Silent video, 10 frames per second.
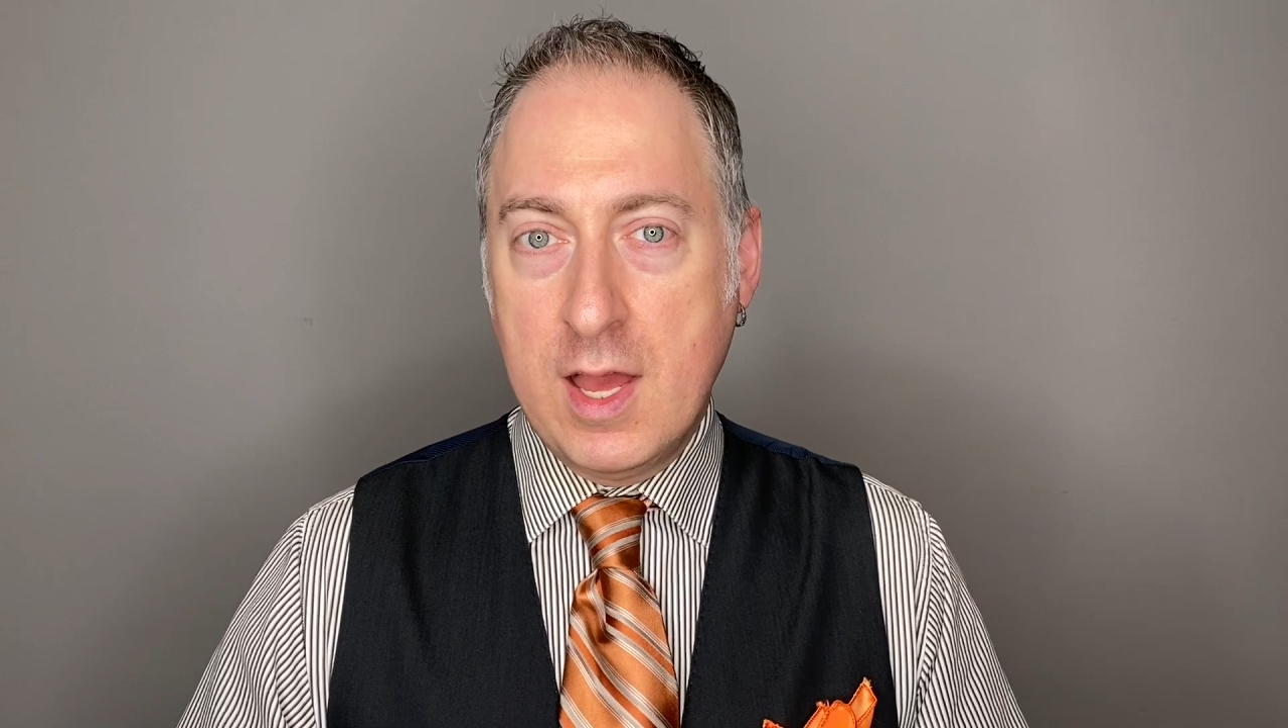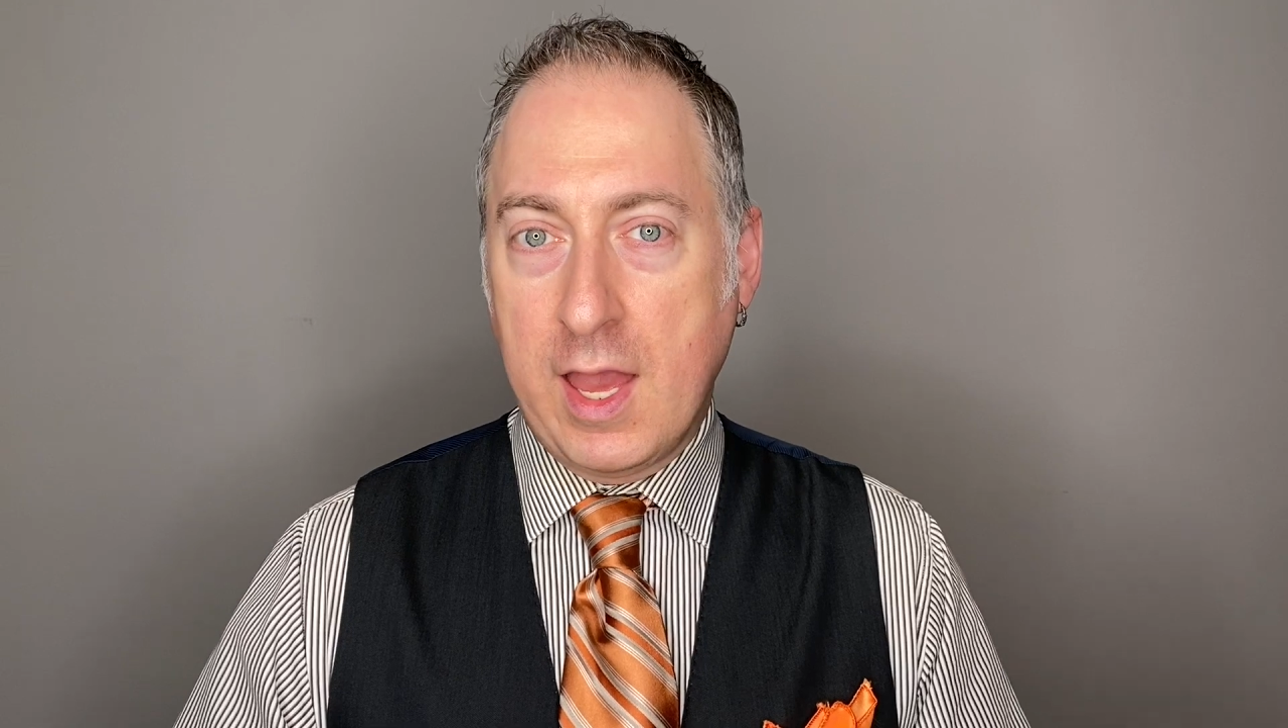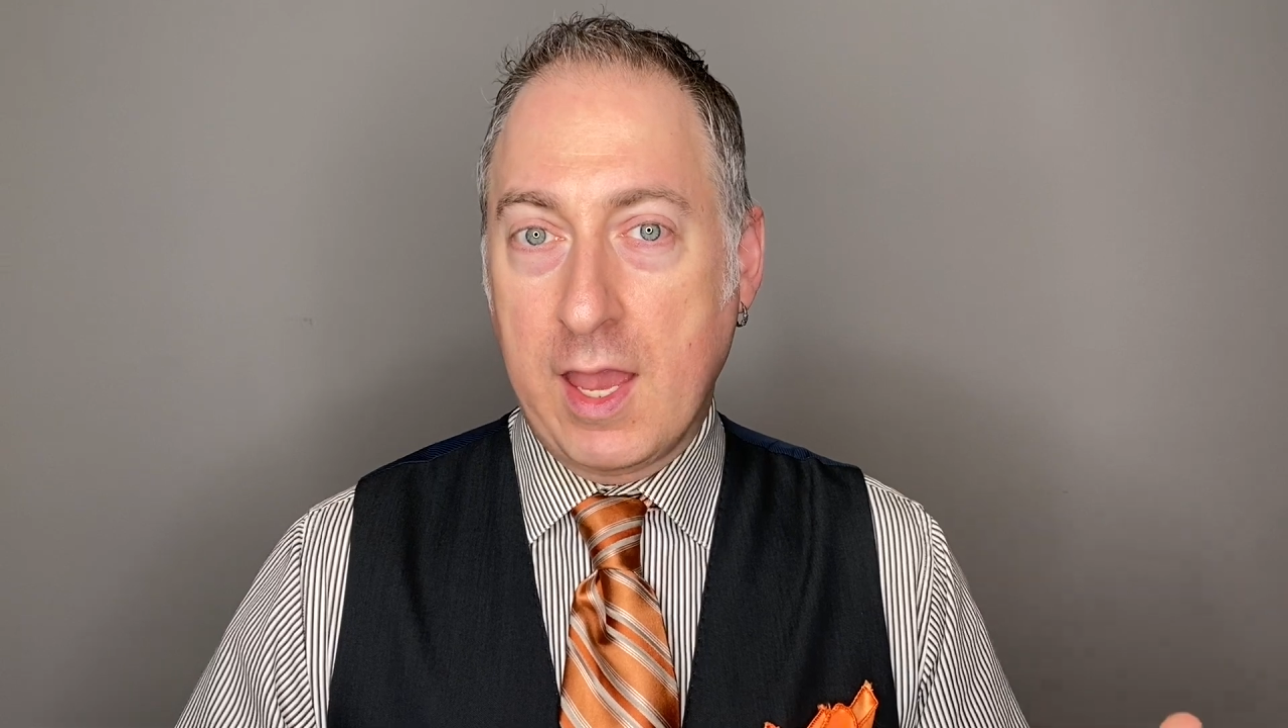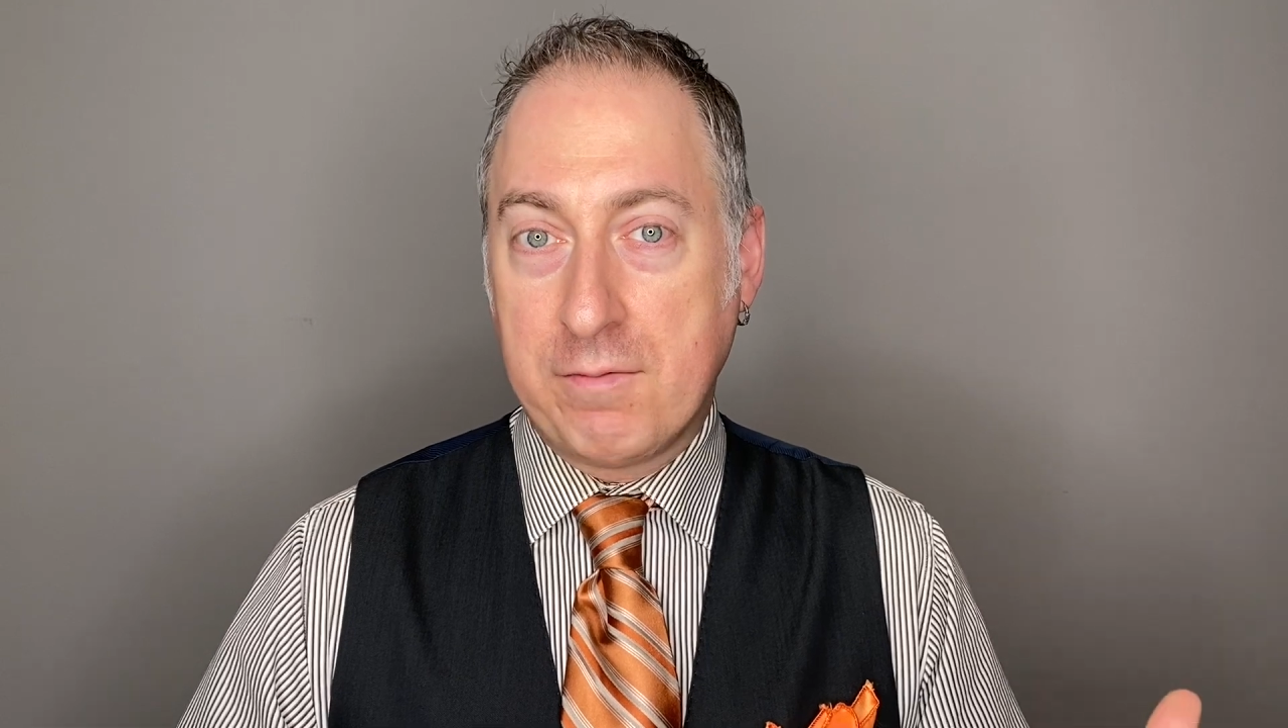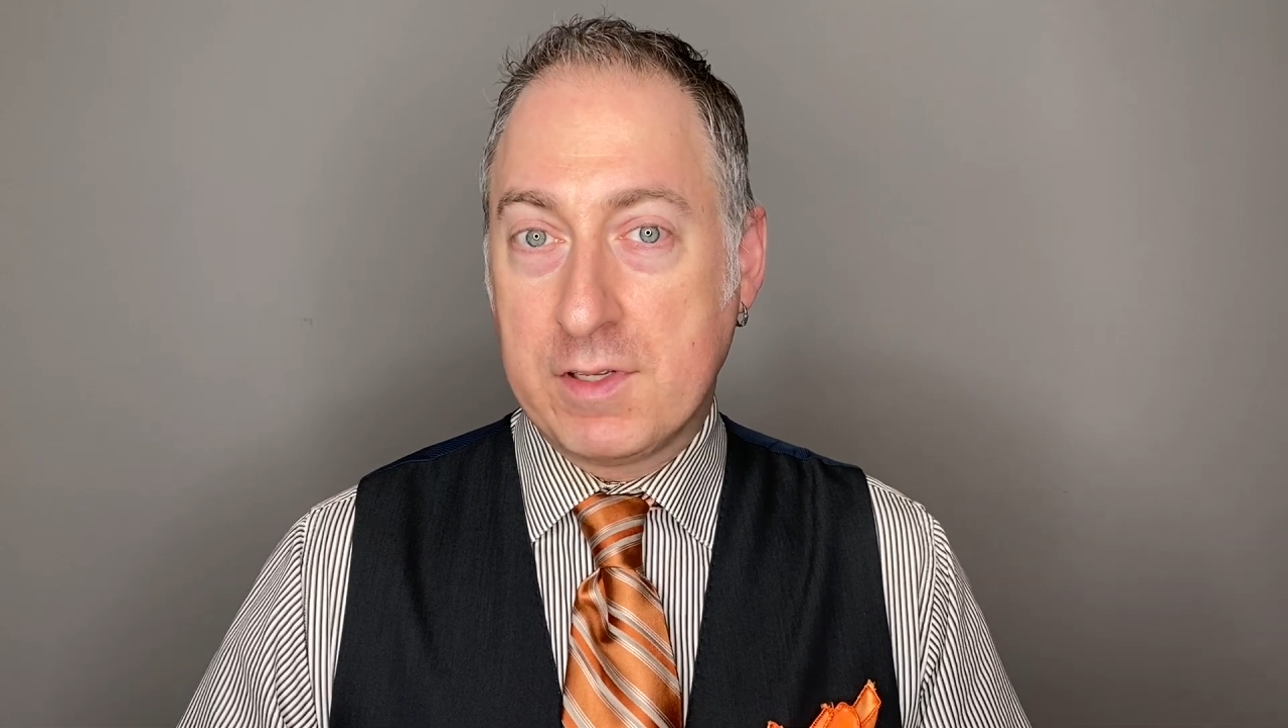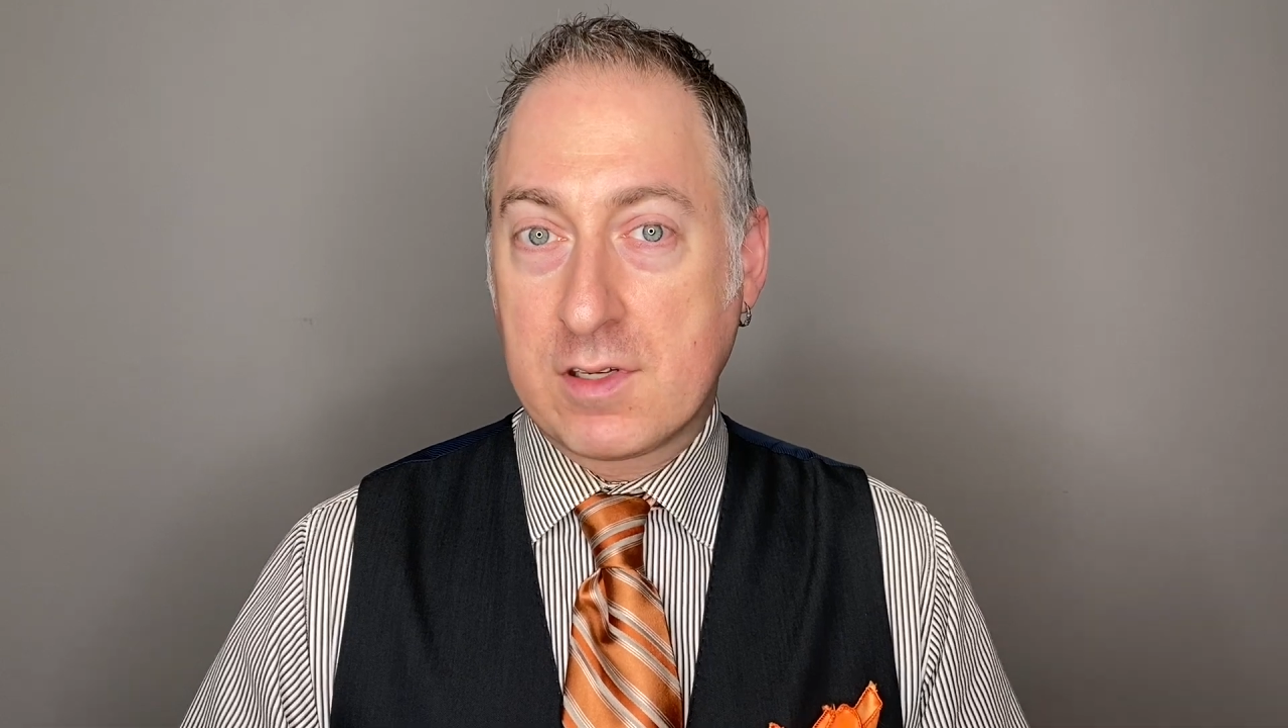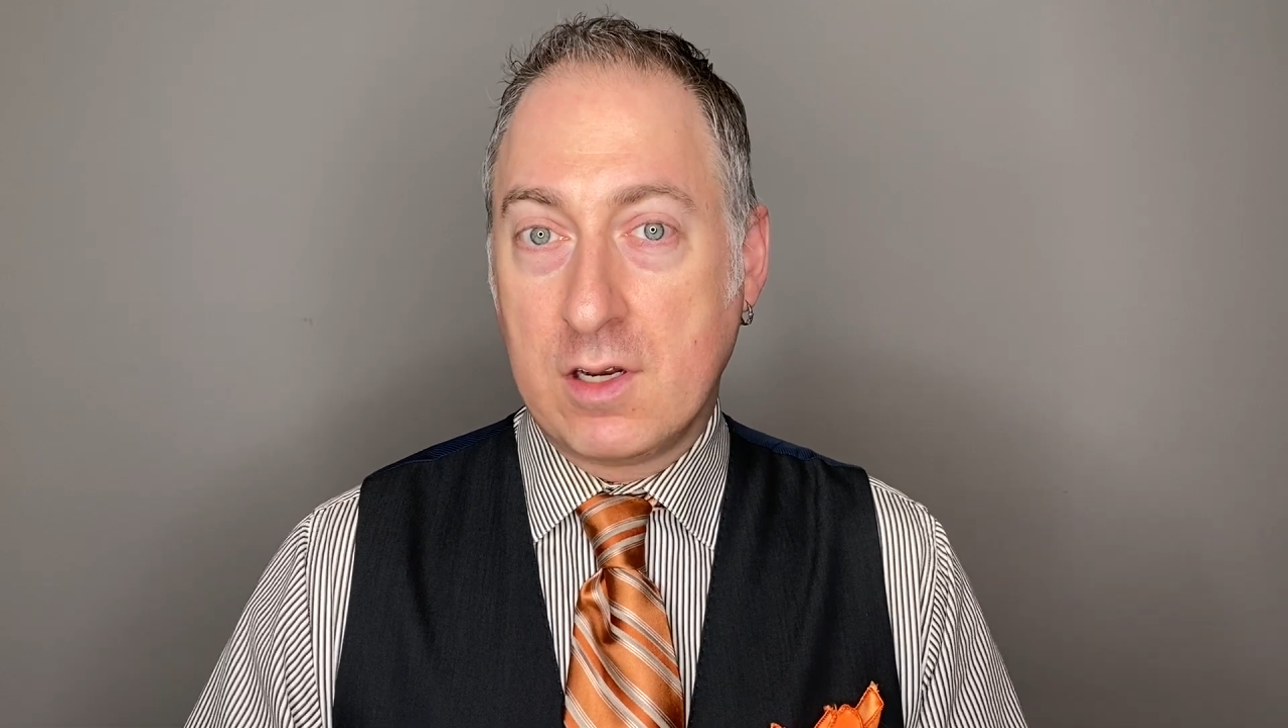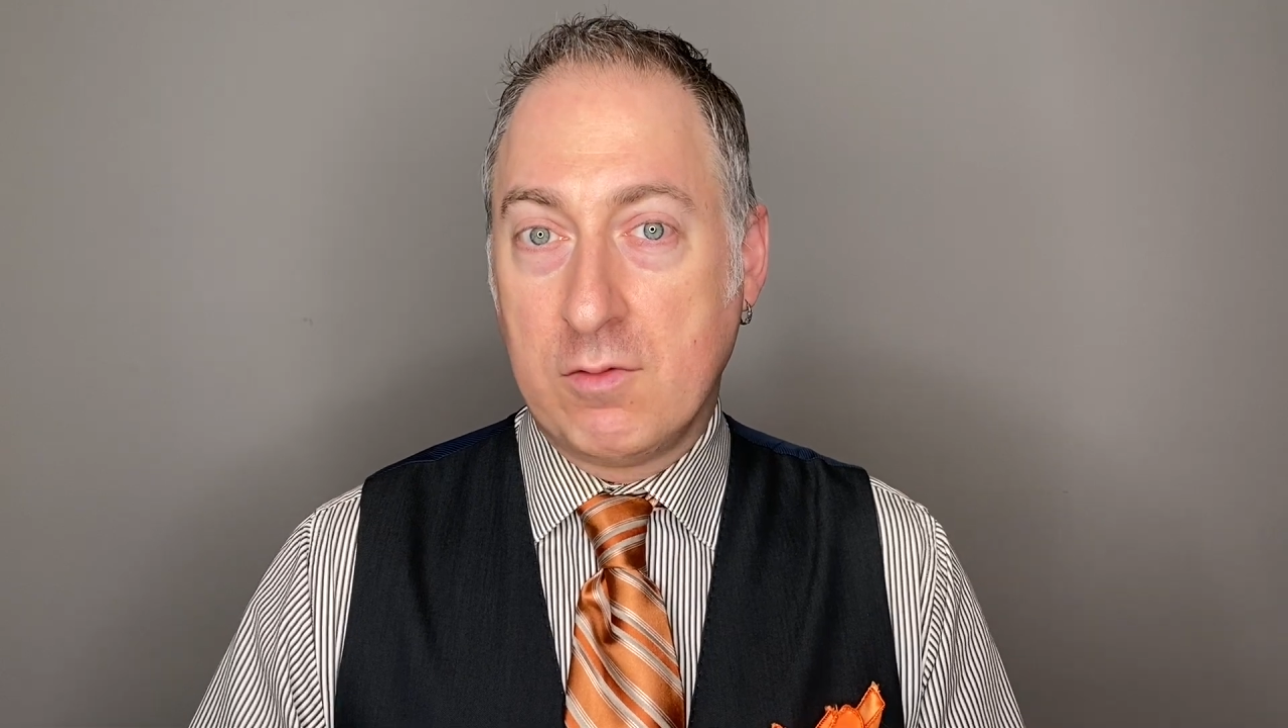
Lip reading: if it's going